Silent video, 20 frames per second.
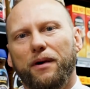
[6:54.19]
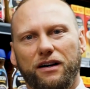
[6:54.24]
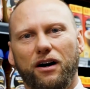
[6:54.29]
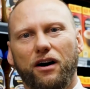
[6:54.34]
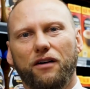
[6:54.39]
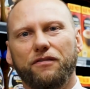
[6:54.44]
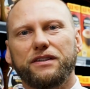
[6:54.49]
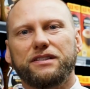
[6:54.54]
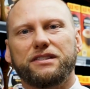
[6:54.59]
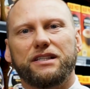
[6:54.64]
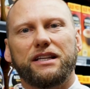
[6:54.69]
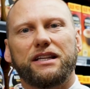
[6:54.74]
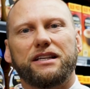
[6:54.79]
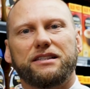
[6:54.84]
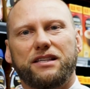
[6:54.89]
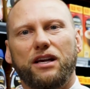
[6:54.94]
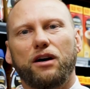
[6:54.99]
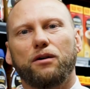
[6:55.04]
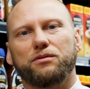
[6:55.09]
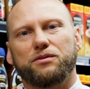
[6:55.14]
obviously
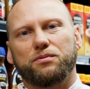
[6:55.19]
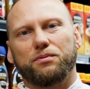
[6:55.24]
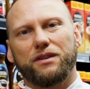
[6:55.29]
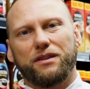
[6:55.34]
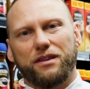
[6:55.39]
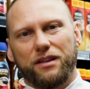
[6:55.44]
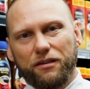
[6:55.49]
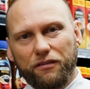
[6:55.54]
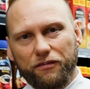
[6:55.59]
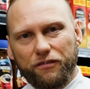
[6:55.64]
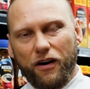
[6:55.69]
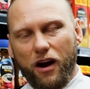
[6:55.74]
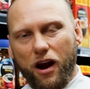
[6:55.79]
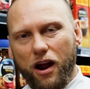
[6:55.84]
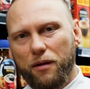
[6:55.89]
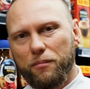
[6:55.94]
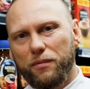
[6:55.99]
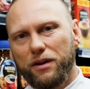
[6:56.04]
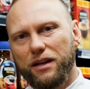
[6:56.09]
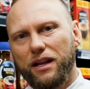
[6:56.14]
this helps with the
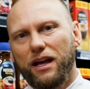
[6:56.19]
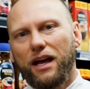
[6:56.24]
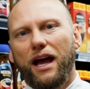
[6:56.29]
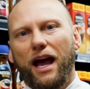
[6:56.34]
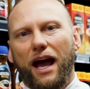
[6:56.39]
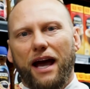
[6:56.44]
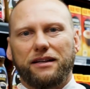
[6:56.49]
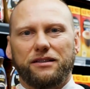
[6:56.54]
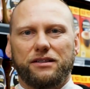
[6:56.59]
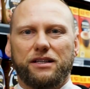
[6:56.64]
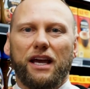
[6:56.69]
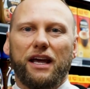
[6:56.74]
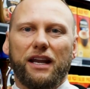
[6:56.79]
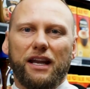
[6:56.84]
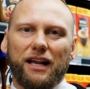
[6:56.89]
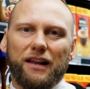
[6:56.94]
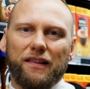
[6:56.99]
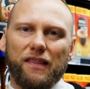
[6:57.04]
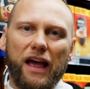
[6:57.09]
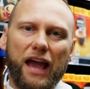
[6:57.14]
environment and
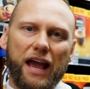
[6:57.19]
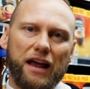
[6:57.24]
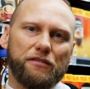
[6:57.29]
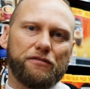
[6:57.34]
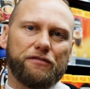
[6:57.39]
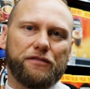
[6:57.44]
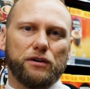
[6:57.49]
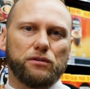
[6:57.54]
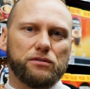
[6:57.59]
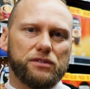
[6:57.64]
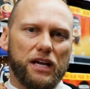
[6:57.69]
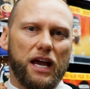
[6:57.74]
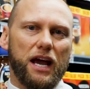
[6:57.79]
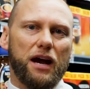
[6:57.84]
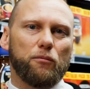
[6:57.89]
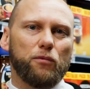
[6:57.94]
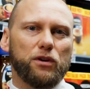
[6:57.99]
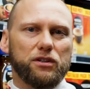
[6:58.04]
getting landfill down,